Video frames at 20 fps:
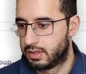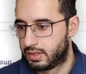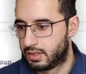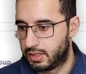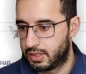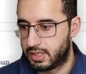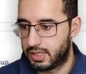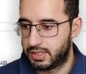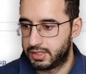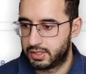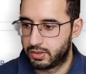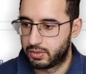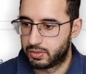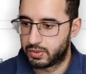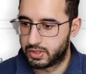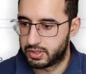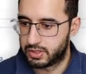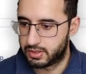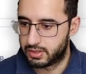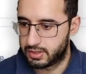I don't
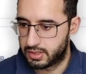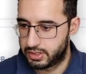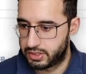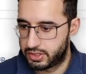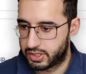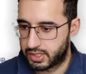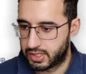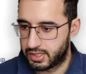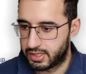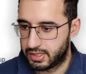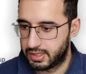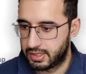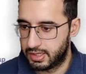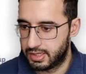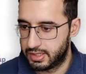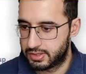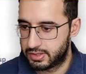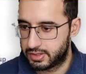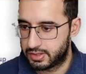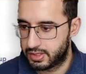want a giant
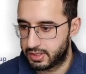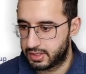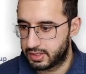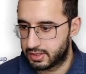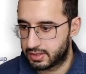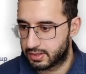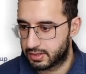list here.